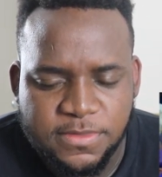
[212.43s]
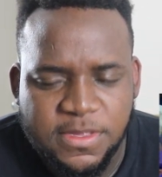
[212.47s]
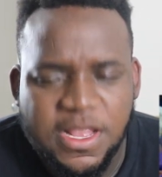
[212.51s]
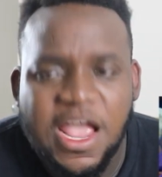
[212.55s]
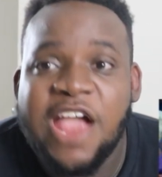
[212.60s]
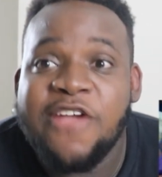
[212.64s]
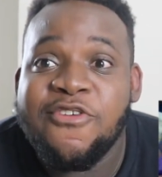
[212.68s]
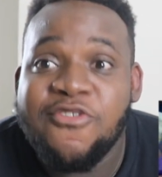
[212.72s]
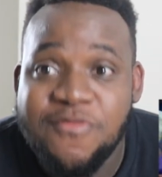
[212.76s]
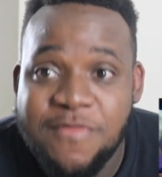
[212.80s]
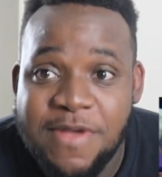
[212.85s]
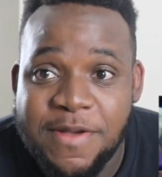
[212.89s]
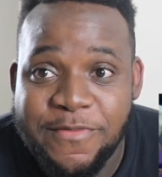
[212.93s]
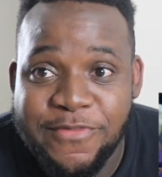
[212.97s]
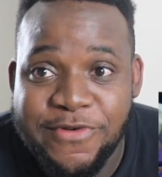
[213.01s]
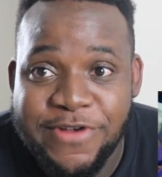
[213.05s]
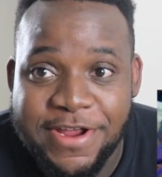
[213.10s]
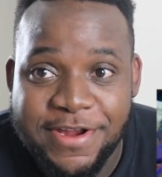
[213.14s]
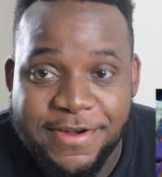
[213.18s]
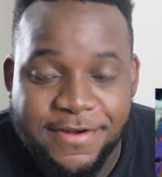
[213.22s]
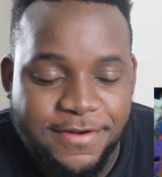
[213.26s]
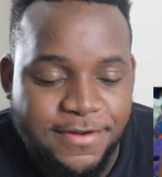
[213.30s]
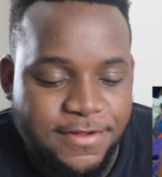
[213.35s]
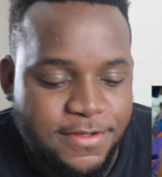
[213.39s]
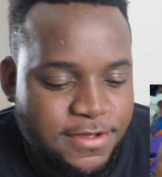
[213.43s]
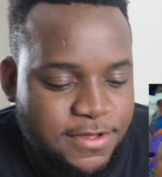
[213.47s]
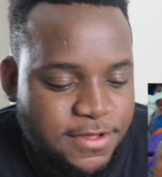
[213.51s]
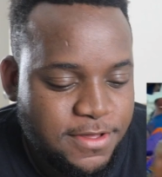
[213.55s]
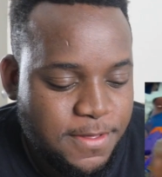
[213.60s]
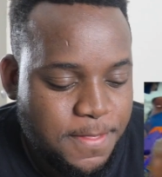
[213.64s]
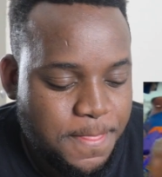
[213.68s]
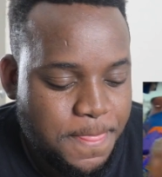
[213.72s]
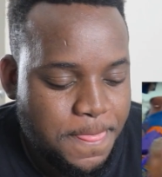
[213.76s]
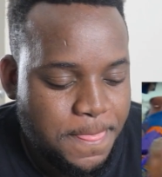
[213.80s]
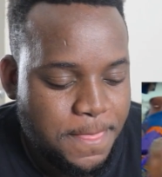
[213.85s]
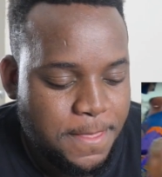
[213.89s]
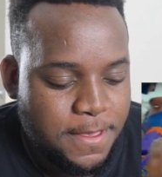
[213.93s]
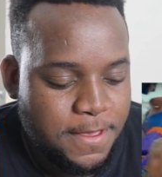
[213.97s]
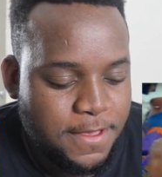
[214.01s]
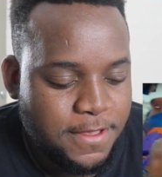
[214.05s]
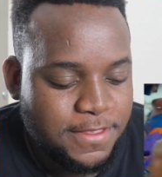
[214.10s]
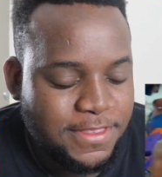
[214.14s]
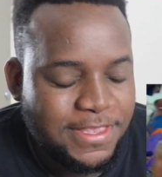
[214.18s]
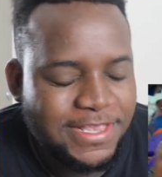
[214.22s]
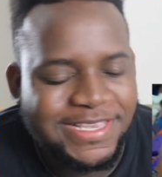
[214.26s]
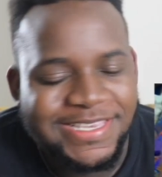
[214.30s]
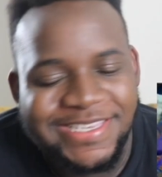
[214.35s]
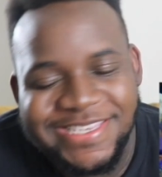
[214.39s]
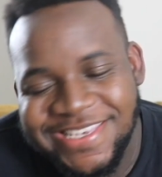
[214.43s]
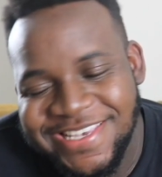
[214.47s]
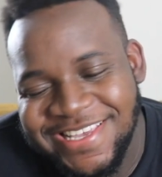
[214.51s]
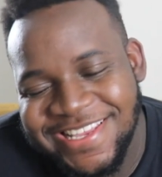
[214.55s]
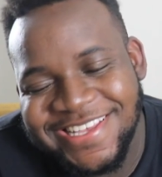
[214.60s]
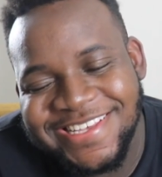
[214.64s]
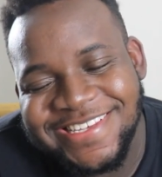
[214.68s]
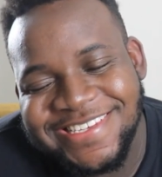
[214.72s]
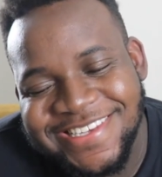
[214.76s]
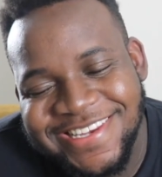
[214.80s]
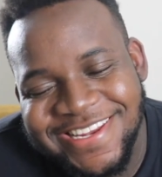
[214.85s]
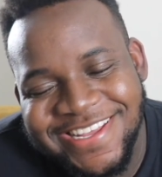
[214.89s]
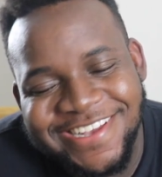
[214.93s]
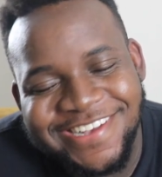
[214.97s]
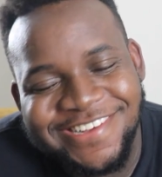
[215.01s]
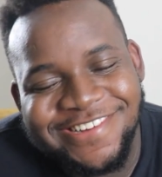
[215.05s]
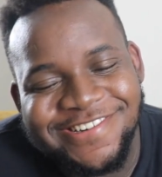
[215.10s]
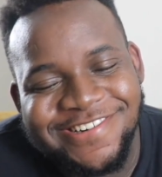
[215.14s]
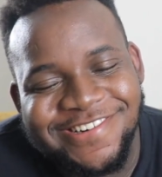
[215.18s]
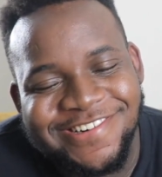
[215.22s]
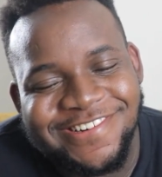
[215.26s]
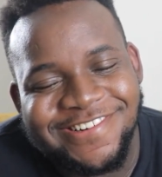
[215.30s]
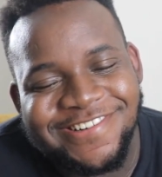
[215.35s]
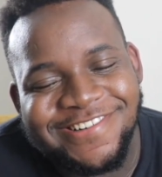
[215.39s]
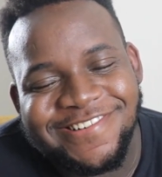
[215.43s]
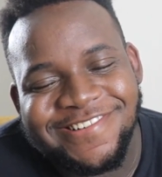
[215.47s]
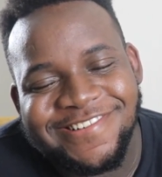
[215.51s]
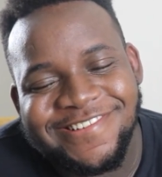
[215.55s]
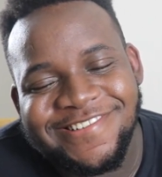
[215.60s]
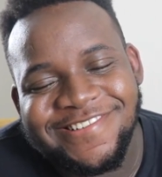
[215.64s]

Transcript: I remember it. To see this nigga